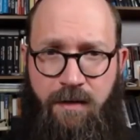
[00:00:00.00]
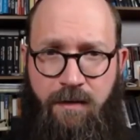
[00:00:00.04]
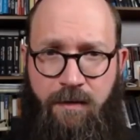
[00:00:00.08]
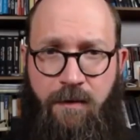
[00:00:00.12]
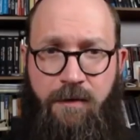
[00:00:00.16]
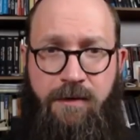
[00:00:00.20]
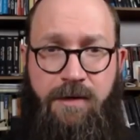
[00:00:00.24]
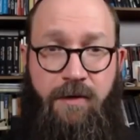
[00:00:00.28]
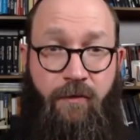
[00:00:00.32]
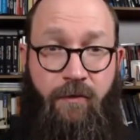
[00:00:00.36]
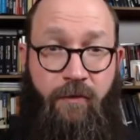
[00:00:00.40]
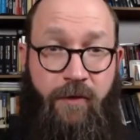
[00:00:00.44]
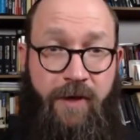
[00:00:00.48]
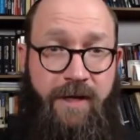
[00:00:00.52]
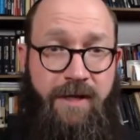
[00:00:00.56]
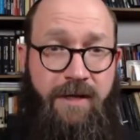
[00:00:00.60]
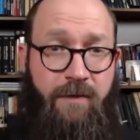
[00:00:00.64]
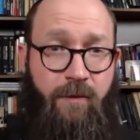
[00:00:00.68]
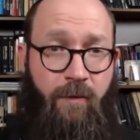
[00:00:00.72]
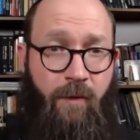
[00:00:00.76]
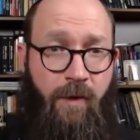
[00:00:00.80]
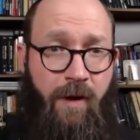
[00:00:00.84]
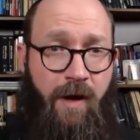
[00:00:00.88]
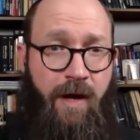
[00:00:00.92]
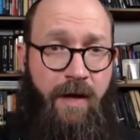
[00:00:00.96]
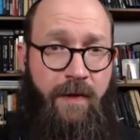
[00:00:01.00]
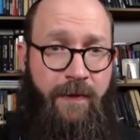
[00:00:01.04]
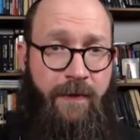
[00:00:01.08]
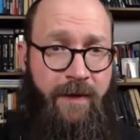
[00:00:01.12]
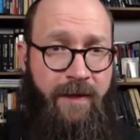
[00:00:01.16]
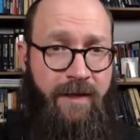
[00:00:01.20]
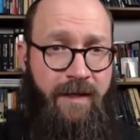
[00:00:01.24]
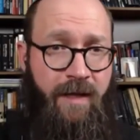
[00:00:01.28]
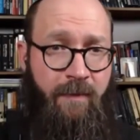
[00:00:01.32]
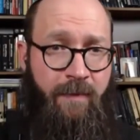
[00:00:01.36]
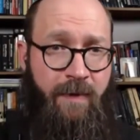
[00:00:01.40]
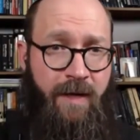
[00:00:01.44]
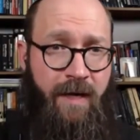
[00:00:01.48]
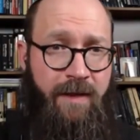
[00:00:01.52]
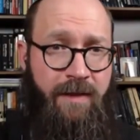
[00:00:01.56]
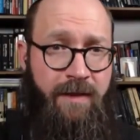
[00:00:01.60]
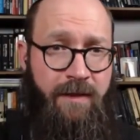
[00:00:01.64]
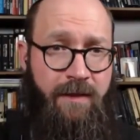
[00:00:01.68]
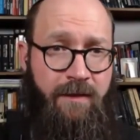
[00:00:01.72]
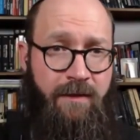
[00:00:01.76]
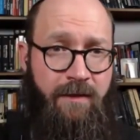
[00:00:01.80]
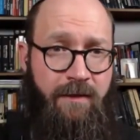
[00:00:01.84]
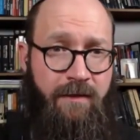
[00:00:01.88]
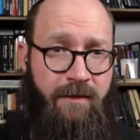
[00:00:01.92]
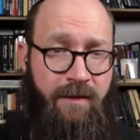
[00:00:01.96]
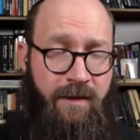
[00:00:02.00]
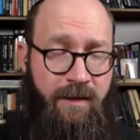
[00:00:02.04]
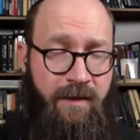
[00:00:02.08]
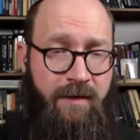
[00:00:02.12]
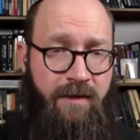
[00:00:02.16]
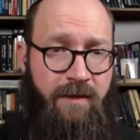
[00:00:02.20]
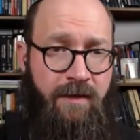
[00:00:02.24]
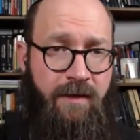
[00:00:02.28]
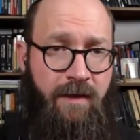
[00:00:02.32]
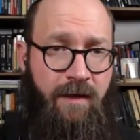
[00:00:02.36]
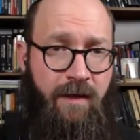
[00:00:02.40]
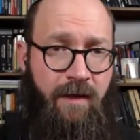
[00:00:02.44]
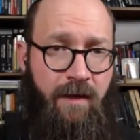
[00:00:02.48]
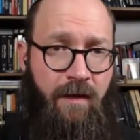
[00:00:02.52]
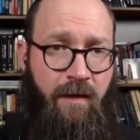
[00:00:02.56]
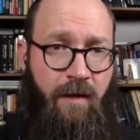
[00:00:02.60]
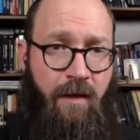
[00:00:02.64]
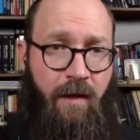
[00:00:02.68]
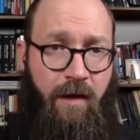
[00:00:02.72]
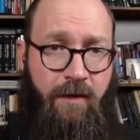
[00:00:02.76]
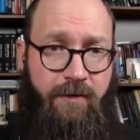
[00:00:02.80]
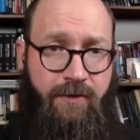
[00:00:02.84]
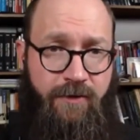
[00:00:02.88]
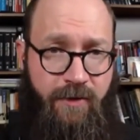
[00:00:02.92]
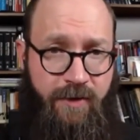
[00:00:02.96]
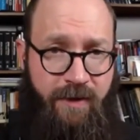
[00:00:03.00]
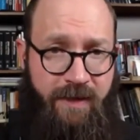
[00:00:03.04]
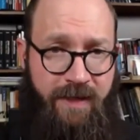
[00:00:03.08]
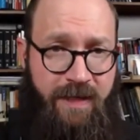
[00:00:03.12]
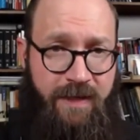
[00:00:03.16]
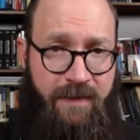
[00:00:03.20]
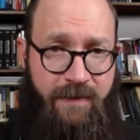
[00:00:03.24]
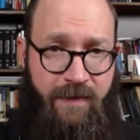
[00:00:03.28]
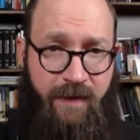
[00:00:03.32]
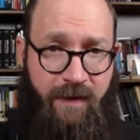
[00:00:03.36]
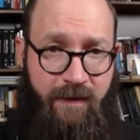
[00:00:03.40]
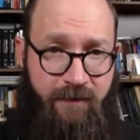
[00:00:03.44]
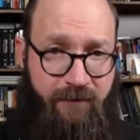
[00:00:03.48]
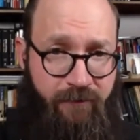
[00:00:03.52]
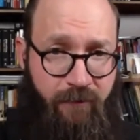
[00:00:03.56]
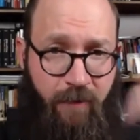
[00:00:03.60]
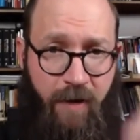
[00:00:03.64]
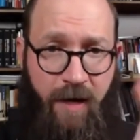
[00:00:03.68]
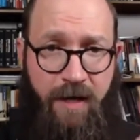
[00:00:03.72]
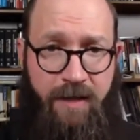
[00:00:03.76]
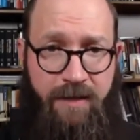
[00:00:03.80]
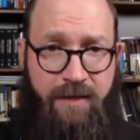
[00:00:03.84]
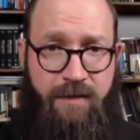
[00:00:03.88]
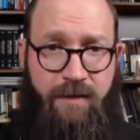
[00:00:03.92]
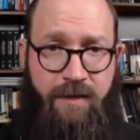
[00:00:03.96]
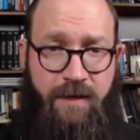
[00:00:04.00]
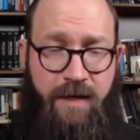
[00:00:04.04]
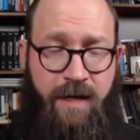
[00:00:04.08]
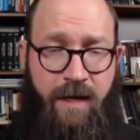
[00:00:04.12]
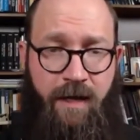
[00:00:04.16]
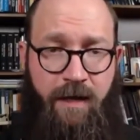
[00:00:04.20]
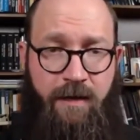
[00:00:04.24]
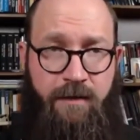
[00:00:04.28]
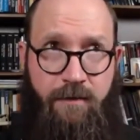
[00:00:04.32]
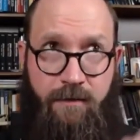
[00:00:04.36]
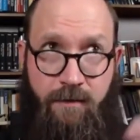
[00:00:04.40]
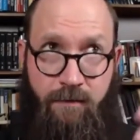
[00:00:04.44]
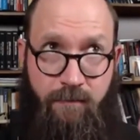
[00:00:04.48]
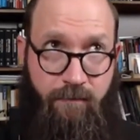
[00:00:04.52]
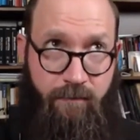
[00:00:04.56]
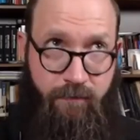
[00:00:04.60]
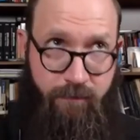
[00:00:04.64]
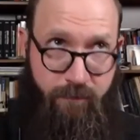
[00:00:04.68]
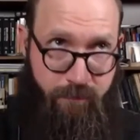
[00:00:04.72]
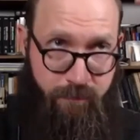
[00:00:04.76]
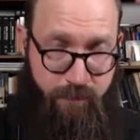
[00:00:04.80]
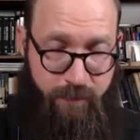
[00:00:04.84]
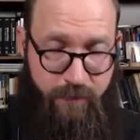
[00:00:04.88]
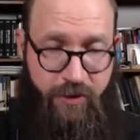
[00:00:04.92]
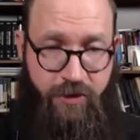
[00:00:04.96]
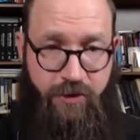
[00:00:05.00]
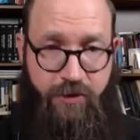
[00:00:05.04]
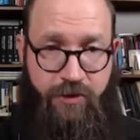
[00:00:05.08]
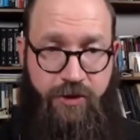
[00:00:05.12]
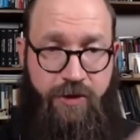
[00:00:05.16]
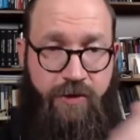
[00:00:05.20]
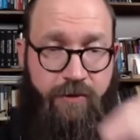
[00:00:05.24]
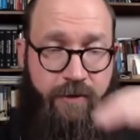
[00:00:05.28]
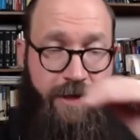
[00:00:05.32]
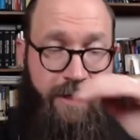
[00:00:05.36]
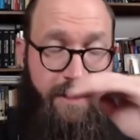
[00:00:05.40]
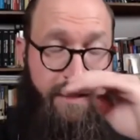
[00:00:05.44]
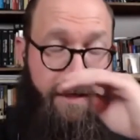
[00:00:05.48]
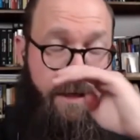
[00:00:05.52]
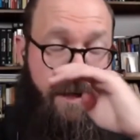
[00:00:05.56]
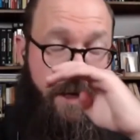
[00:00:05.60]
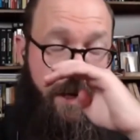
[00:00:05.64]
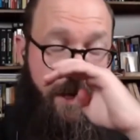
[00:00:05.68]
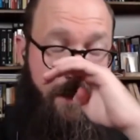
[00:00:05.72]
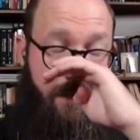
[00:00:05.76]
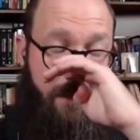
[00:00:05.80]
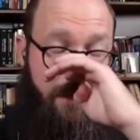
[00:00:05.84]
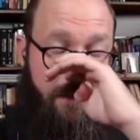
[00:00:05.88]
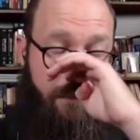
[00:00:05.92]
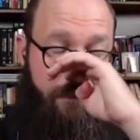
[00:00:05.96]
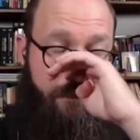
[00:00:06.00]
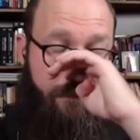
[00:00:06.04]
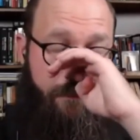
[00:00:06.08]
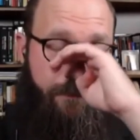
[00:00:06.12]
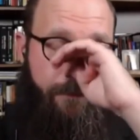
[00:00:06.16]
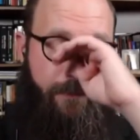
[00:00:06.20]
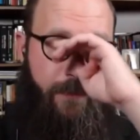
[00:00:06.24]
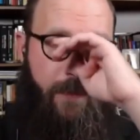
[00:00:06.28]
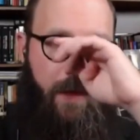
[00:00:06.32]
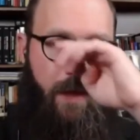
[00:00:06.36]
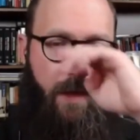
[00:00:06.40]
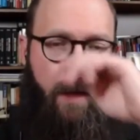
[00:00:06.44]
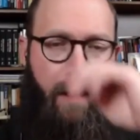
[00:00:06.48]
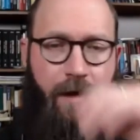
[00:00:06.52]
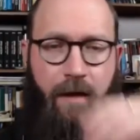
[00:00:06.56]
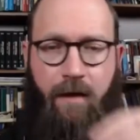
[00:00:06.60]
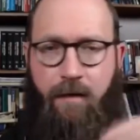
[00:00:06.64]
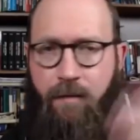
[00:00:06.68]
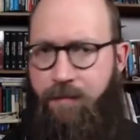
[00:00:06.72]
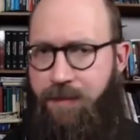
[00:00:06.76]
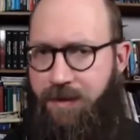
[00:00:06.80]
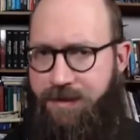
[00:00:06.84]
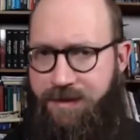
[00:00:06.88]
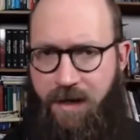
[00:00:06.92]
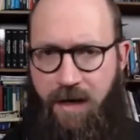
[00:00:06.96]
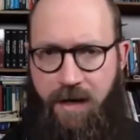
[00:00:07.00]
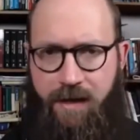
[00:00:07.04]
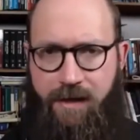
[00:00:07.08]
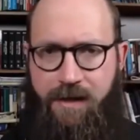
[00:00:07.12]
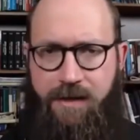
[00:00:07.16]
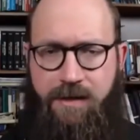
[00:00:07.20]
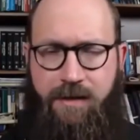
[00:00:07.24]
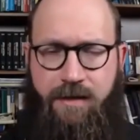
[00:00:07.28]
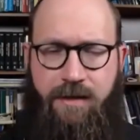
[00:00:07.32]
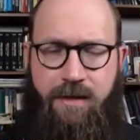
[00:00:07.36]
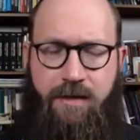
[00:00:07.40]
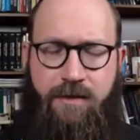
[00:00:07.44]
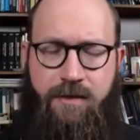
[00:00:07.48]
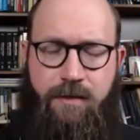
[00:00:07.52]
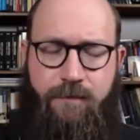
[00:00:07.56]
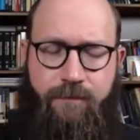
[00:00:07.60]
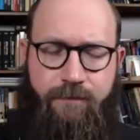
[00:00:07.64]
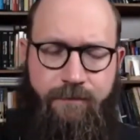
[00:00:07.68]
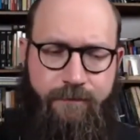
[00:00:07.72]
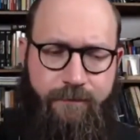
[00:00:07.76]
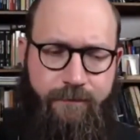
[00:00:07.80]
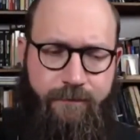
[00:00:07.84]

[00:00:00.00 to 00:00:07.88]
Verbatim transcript: There's a reason why this hypothesis is underneath and gives rise to the next or generates the next. Plotinus, etc.